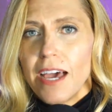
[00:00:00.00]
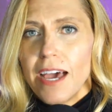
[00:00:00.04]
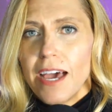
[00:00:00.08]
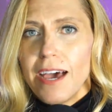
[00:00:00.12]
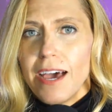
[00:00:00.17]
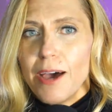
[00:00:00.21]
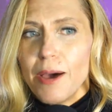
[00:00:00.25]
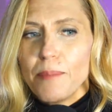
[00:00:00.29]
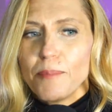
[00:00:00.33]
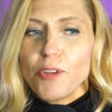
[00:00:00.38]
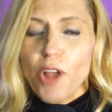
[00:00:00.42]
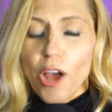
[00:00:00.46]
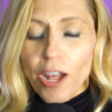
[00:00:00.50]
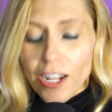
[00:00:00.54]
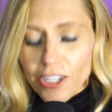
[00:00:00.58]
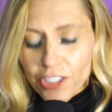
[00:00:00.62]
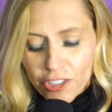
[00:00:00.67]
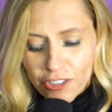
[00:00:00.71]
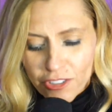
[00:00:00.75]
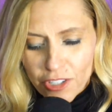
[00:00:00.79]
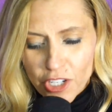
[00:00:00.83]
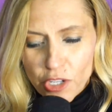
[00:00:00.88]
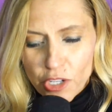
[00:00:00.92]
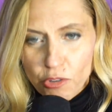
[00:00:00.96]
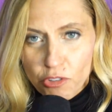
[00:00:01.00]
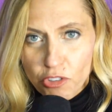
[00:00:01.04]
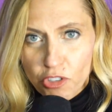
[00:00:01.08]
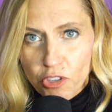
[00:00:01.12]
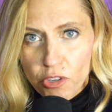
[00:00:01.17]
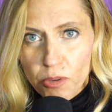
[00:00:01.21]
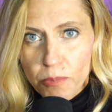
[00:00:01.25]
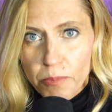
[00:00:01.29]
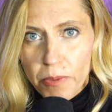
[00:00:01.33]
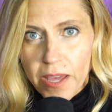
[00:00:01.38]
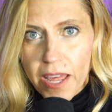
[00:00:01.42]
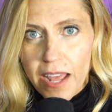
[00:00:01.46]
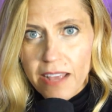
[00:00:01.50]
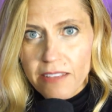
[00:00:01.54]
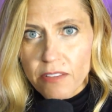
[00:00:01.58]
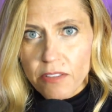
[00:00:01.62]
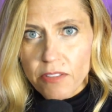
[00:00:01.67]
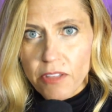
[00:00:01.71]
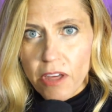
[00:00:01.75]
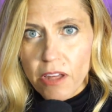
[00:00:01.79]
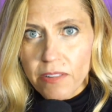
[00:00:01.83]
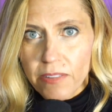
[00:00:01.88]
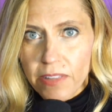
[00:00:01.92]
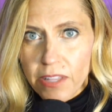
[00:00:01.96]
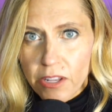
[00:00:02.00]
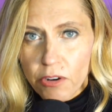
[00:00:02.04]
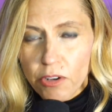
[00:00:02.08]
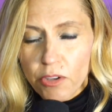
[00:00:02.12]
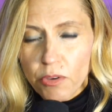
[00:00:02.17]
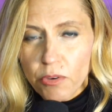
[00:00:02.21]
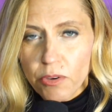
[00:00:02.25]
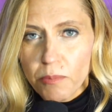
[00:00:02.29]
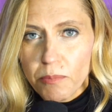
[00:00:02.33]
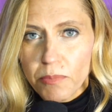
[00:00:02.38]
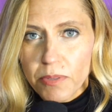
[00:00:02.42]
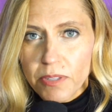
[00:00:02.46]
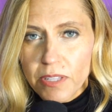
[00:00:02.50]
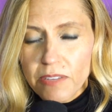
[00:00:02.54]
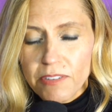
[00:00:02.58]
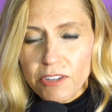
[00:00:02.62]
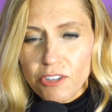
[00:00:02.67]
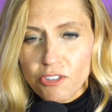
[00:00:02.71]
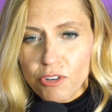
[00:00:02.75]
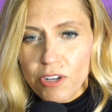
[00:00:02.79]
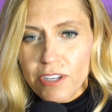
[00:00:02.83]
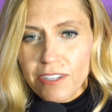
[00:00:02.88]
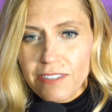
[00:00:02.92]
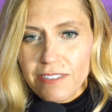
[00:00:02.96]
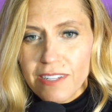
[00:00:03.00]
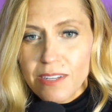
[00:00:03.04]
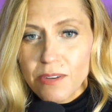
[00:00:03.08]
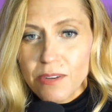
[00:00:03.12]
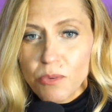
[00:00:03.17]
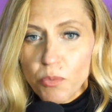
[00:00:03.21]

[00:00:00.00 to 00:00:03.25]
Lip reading: not just on YouTube, but as a thought leader you can believe and trust in.